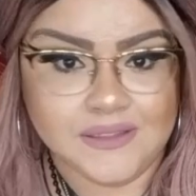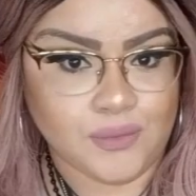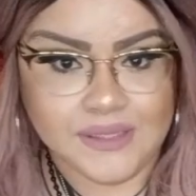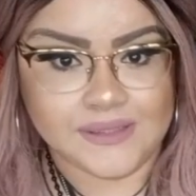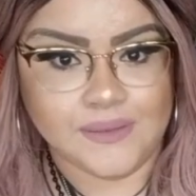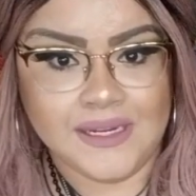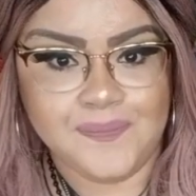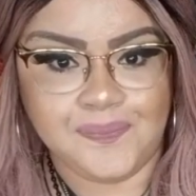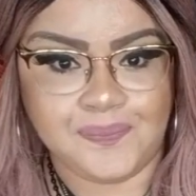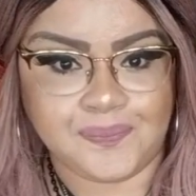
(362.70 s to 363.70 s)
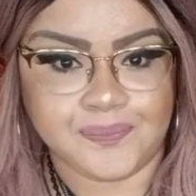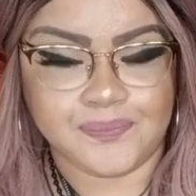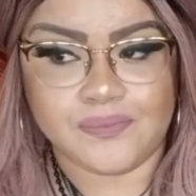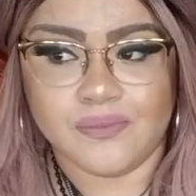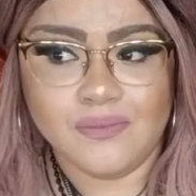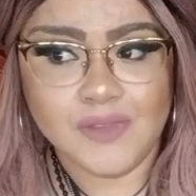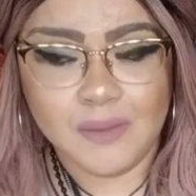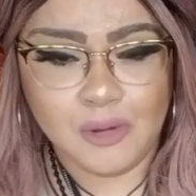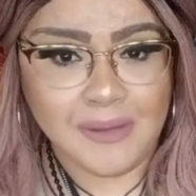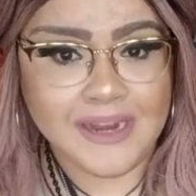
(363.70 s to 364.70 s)
is a risk right
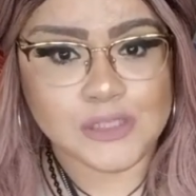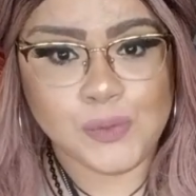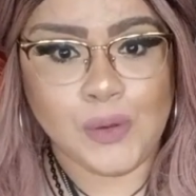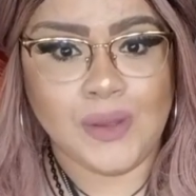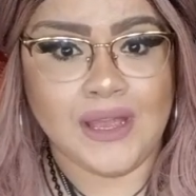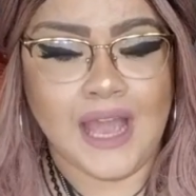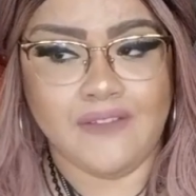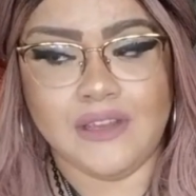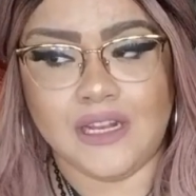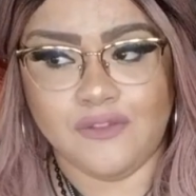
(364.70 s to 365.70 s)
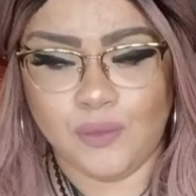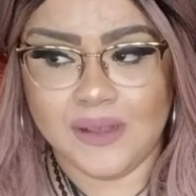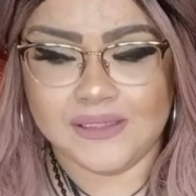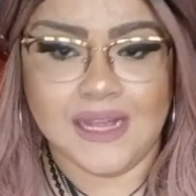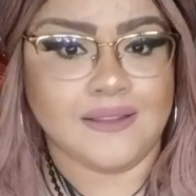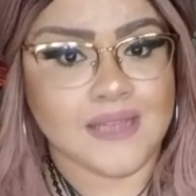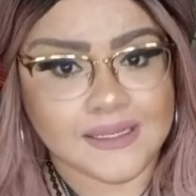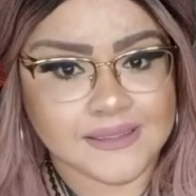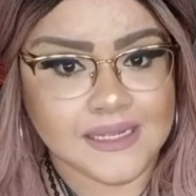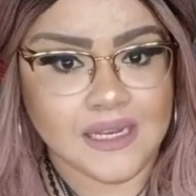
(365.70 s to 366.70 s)
but might as well having an influencer that
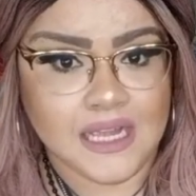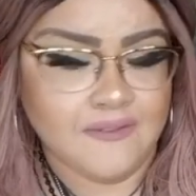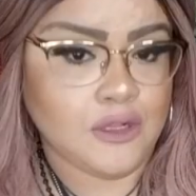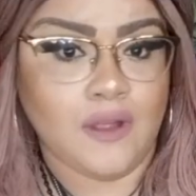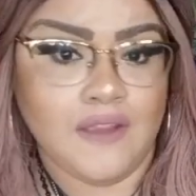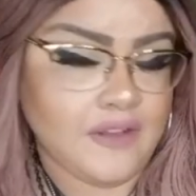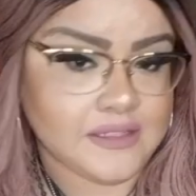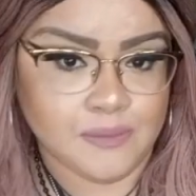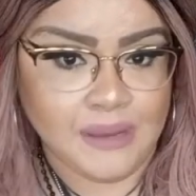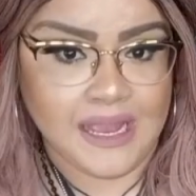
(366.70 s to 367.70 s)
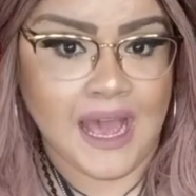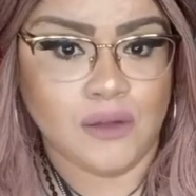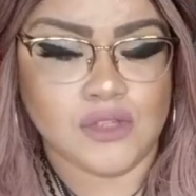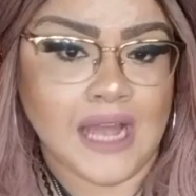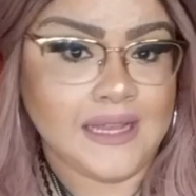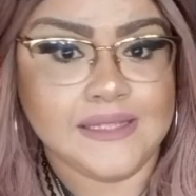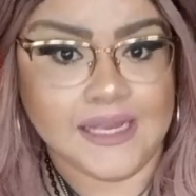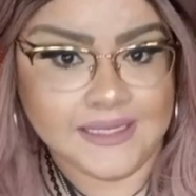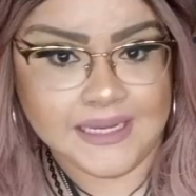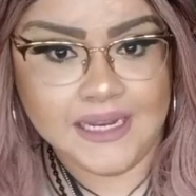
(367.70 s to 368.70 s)
does it, even though if it doesn't pay out, at least
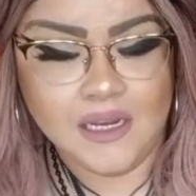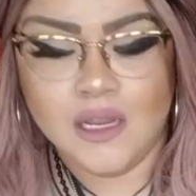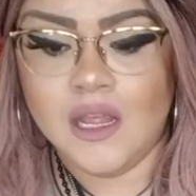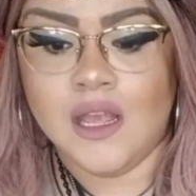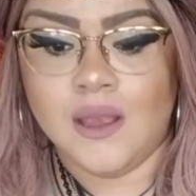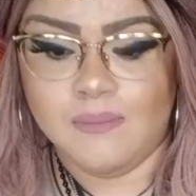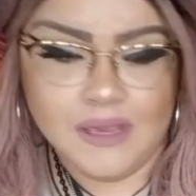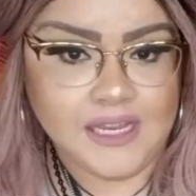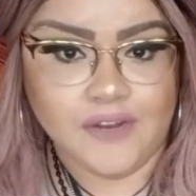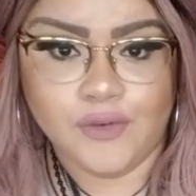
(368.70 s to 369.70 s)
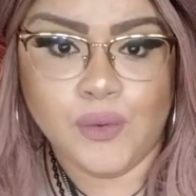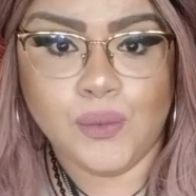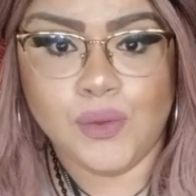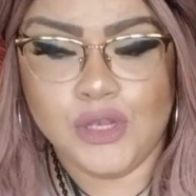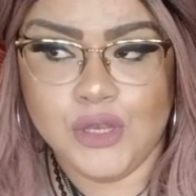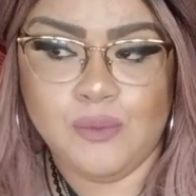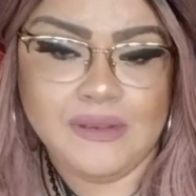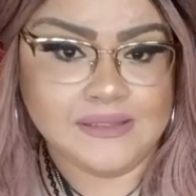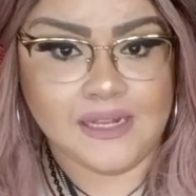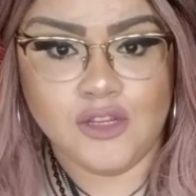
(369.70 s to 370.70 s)
they did it. Be careful who you
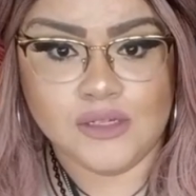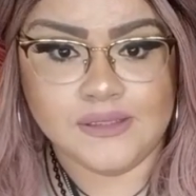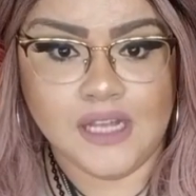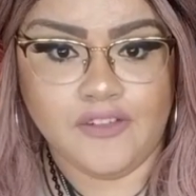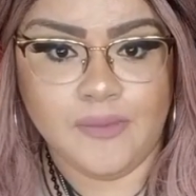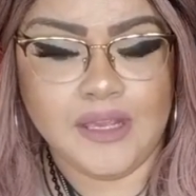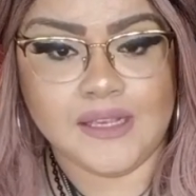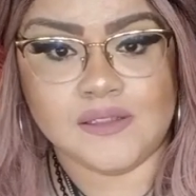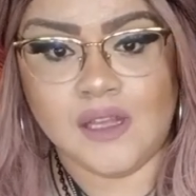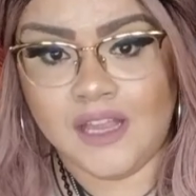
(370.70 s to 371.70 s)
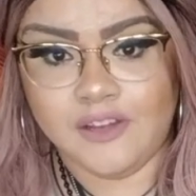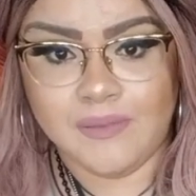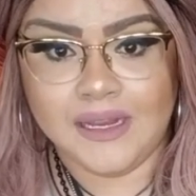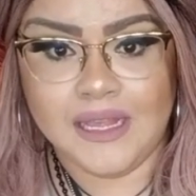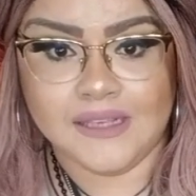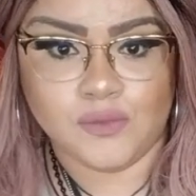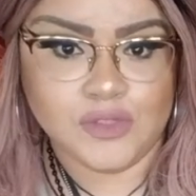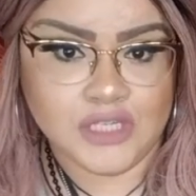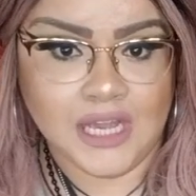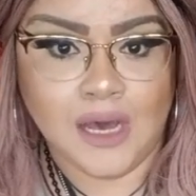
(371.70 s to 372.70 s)
be sending your stuff because not everybody is
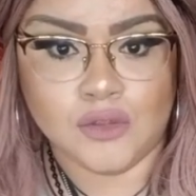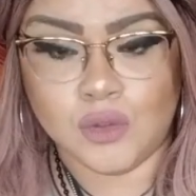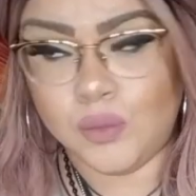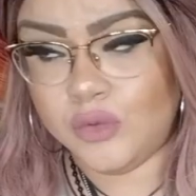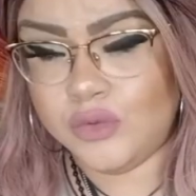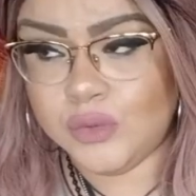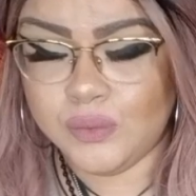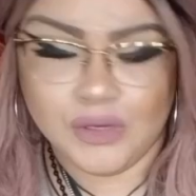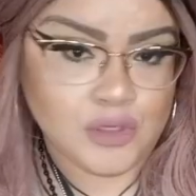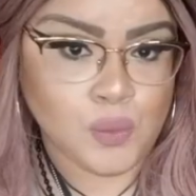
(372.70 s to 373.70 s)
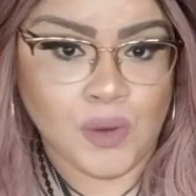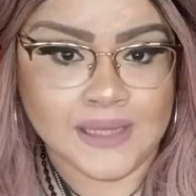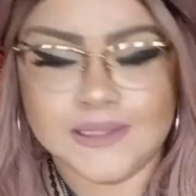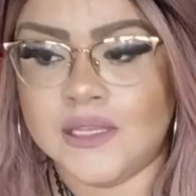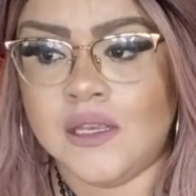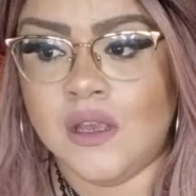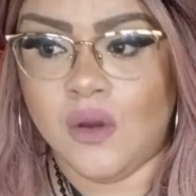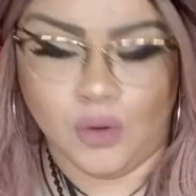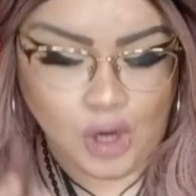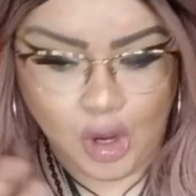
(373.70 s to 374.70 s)
reaching out or will do what you want
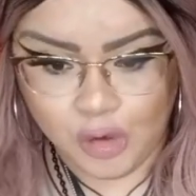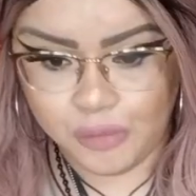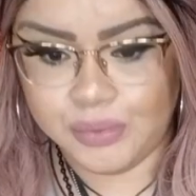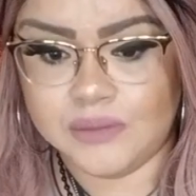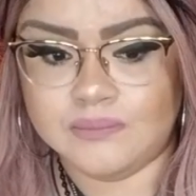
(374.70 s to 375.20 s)
or hope.